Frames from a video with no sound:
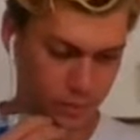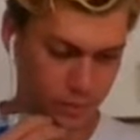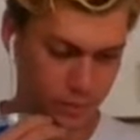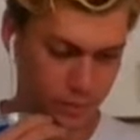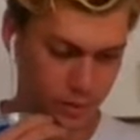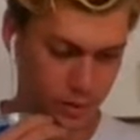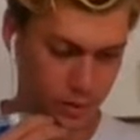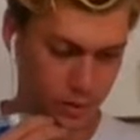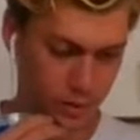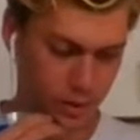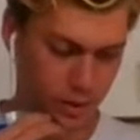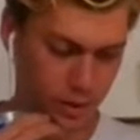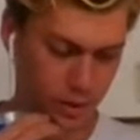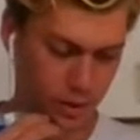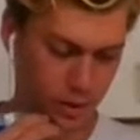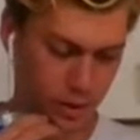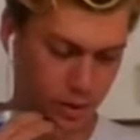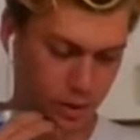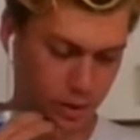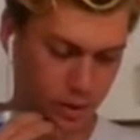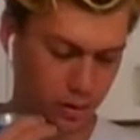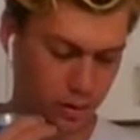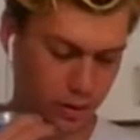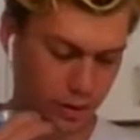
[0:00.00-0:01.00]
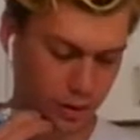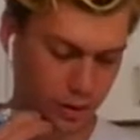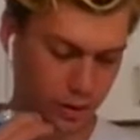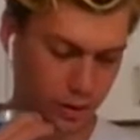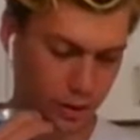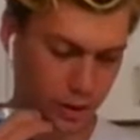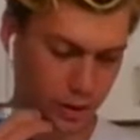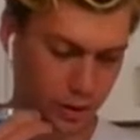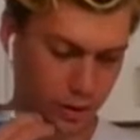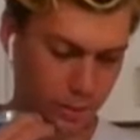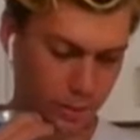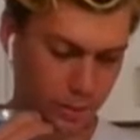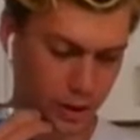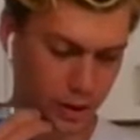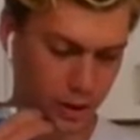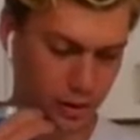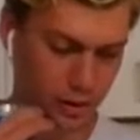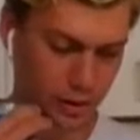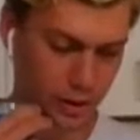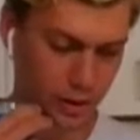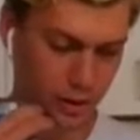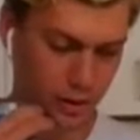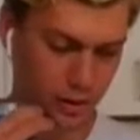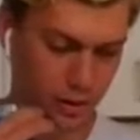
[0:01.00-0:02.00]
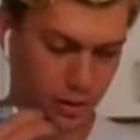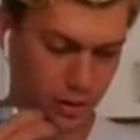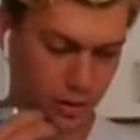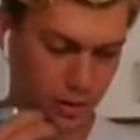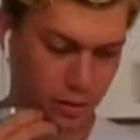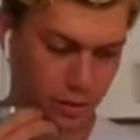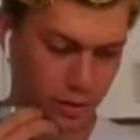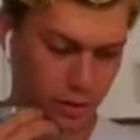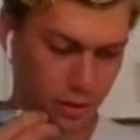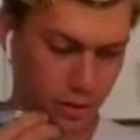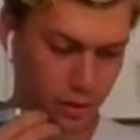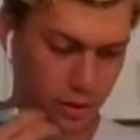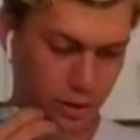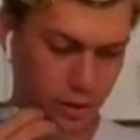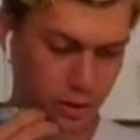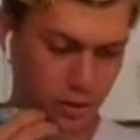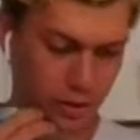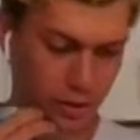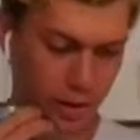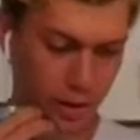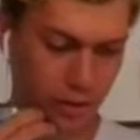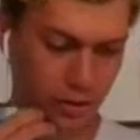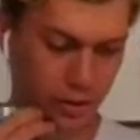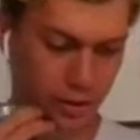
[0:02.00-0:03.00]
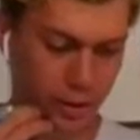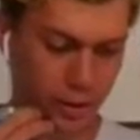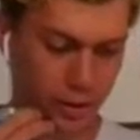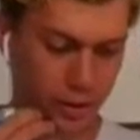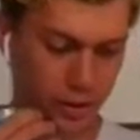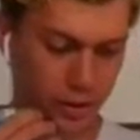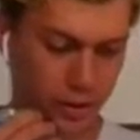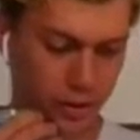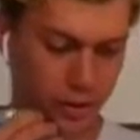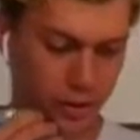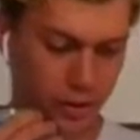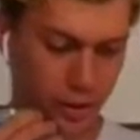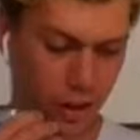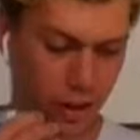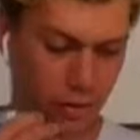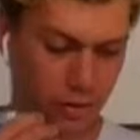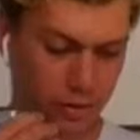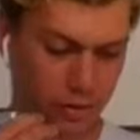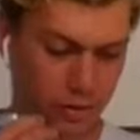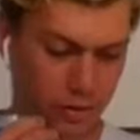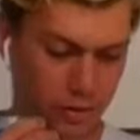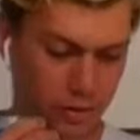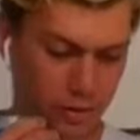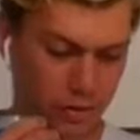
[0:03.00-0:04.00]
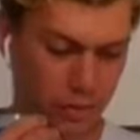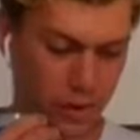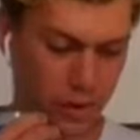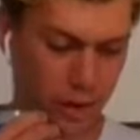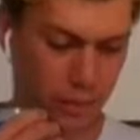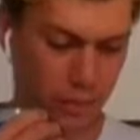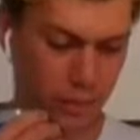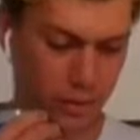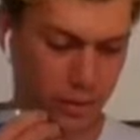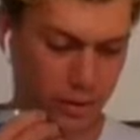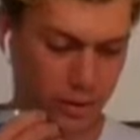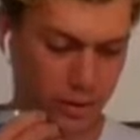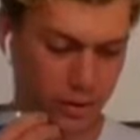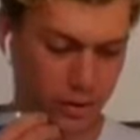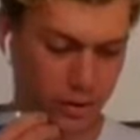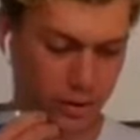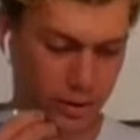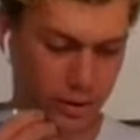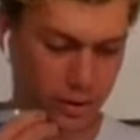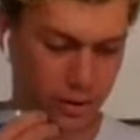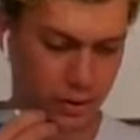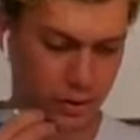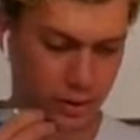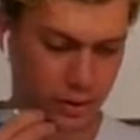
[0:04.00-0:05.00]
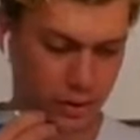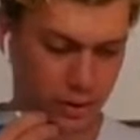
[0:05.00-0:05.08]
So if I go to my channel, we have 35 subscribers.